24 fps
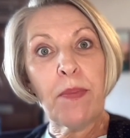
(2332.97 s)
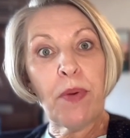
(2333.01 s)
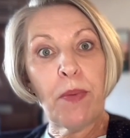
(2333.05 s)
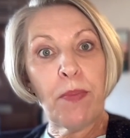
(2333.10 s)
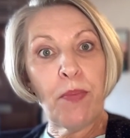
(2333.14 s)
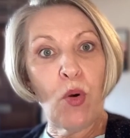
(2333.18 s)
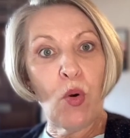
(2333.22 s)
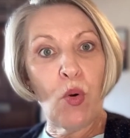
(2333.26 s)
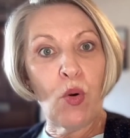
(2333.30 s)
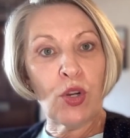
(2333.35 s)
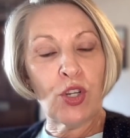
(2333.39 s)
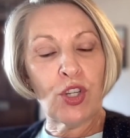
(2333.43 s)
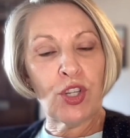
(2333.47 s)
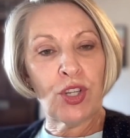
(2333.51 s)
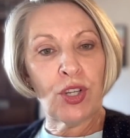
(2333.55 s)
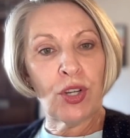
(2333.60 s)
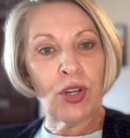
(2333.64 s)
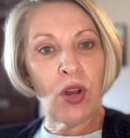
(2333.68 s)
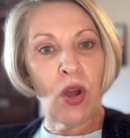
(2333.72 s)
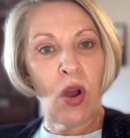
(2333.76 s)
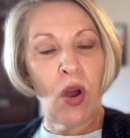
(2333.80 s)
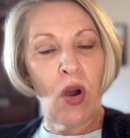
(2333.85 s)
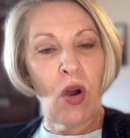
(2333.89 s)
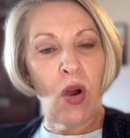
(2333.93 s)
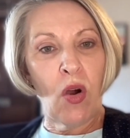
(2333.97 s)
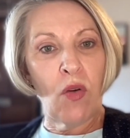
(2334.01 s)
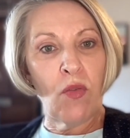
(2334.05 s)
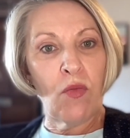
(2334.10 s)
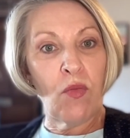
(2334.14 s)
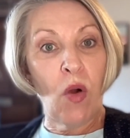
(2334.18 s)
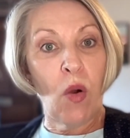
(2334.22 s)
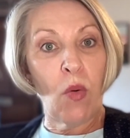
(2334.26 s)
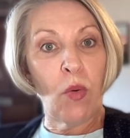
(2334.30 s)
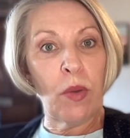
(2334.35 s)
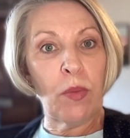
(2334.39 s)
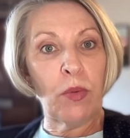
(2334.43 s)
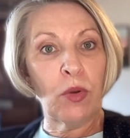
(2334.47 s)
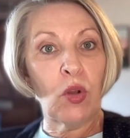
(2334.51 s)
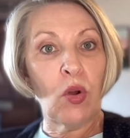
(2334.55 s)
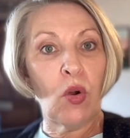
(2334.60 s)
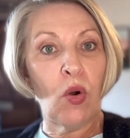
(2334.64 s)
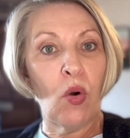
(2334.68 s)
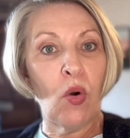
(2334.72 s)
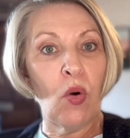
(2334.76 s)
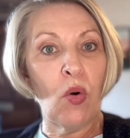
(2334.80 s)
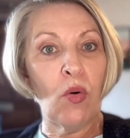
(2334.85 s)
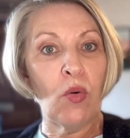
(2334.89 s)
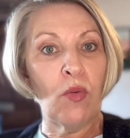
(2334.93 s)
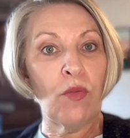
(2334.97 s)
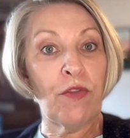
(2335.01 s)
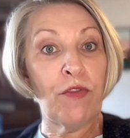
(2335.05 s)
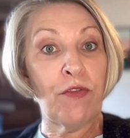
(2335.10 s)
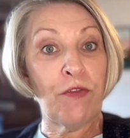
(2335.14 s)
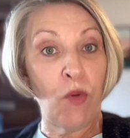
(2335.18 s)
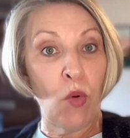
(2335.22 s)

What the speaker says: proportion of what we would call